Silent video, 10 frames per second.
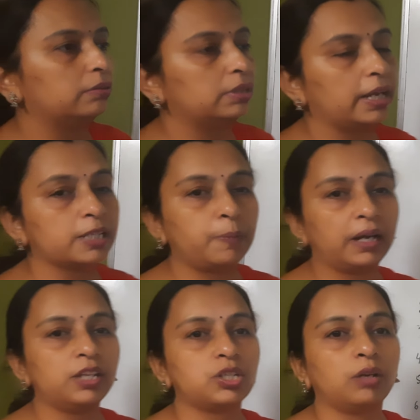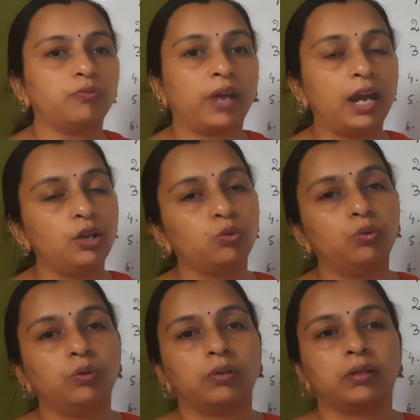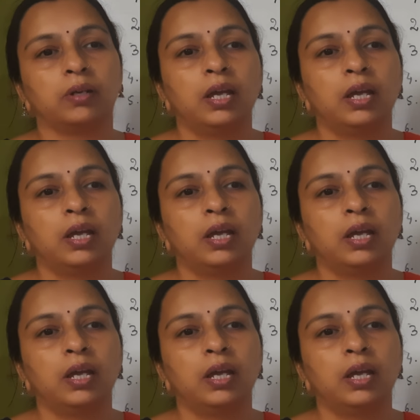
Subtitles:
expenditure, where to